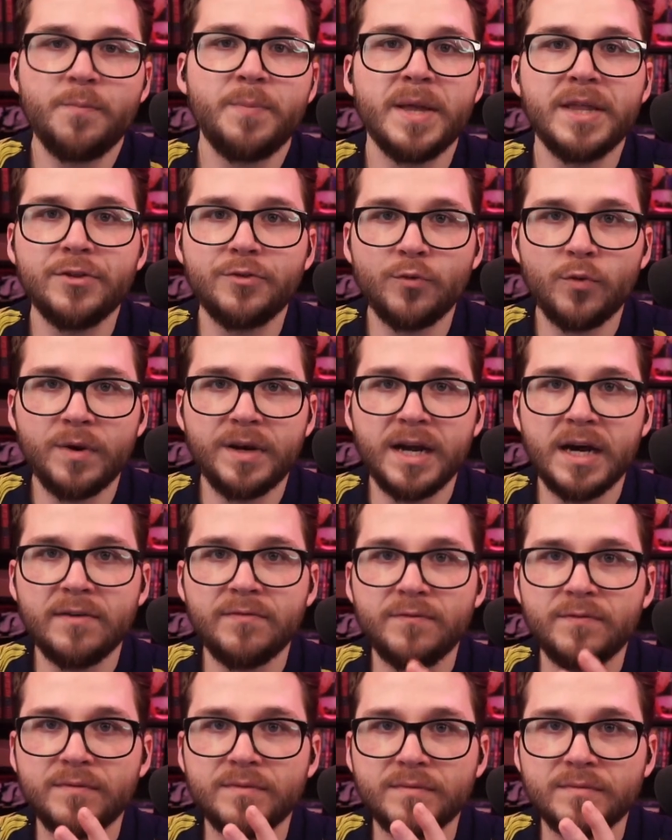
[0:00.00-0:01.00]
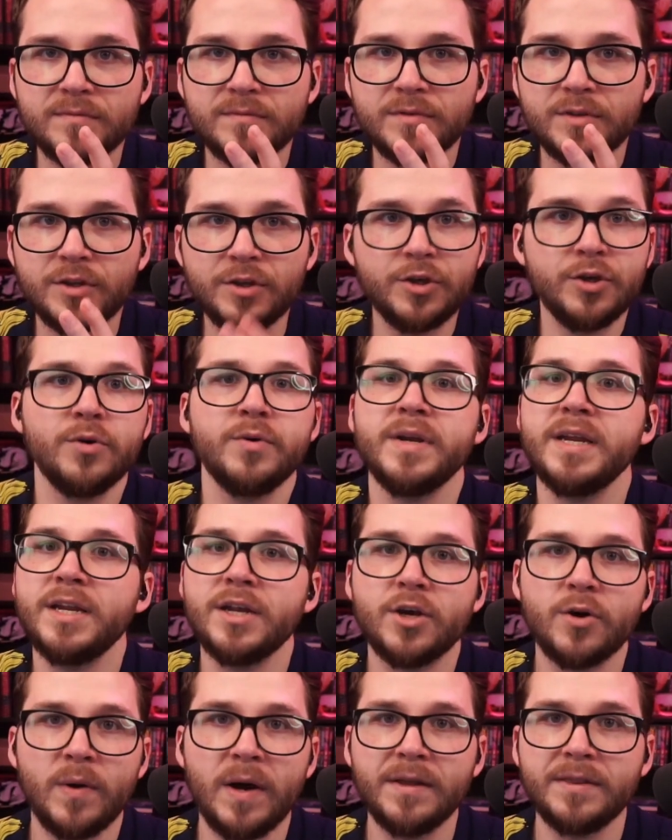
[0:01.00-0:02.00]
been through enough, you don't need
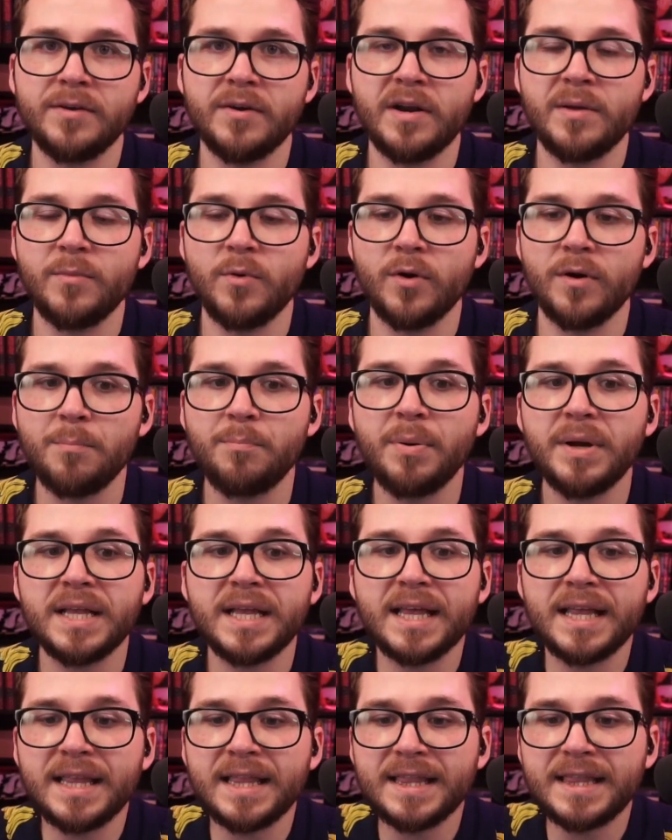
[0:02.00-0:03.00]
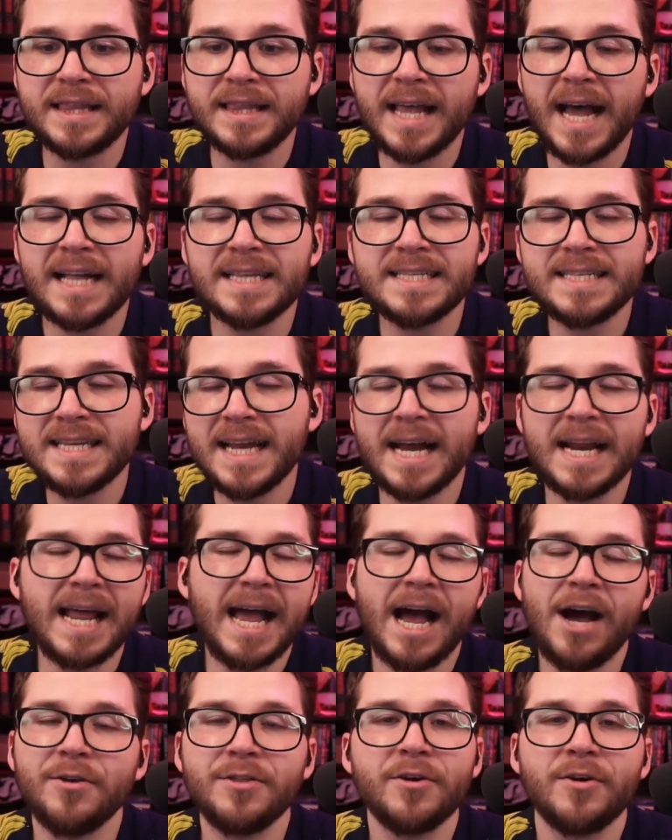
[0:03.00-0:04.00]
to go out there anymore. But that's not
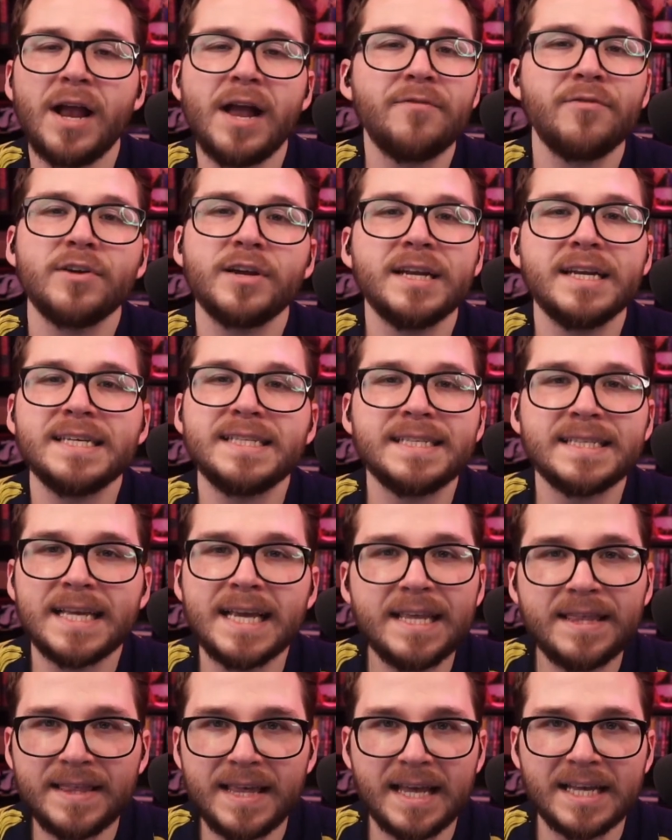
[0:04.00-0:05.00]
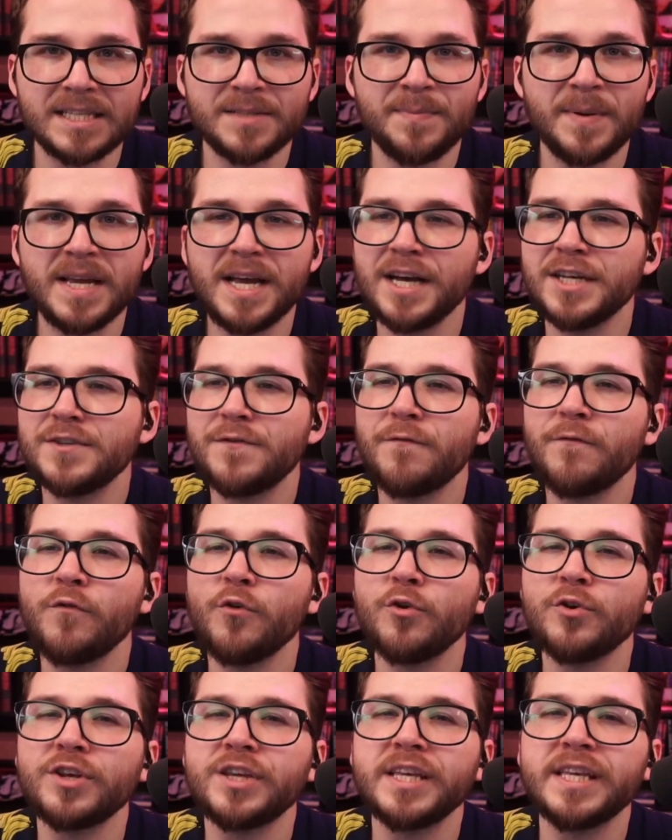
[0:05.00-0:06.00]
how they're ever gonna see things, because
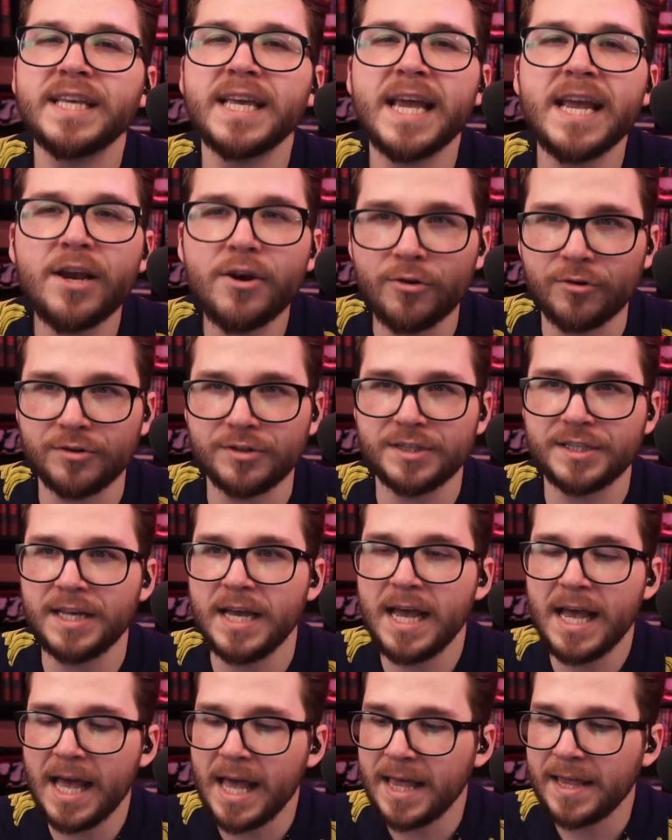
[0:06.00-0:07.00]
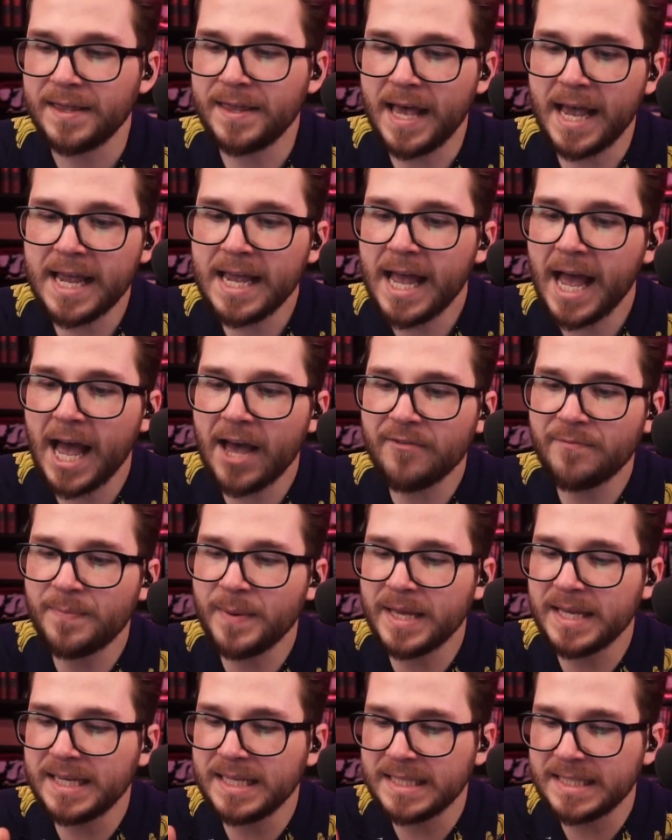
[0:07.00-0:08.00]
for years, they have
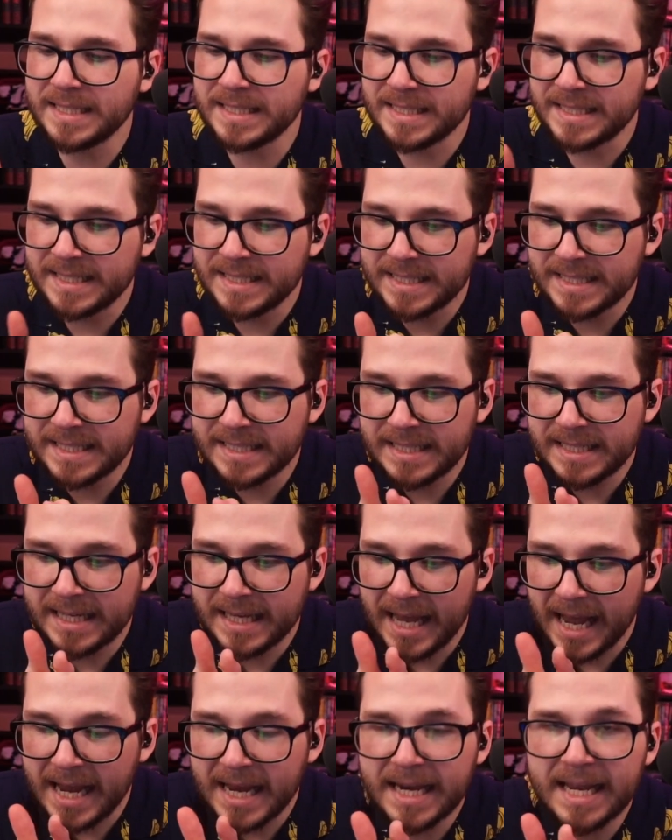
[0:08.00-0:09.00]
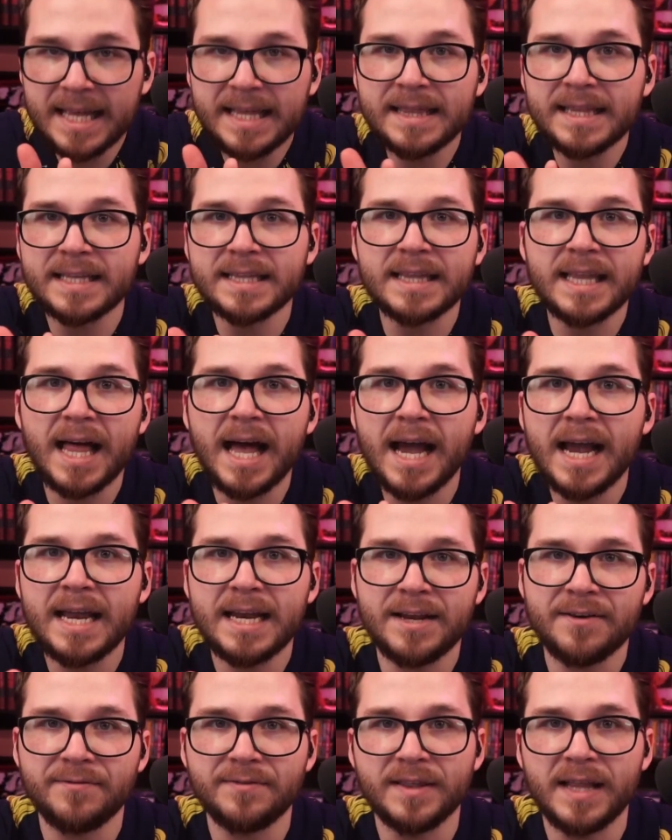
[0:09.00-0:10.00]
been skating the
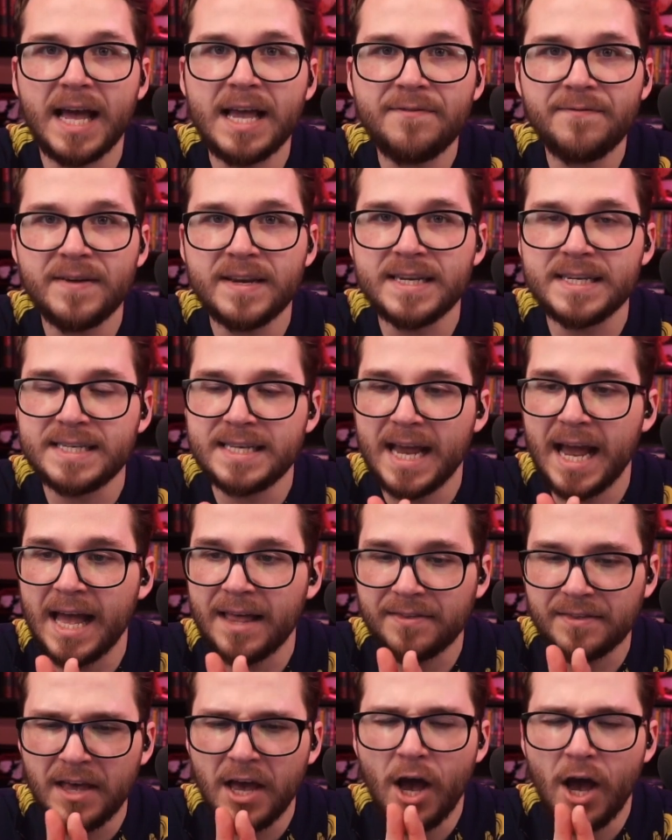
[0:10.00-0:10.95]
line of life and death,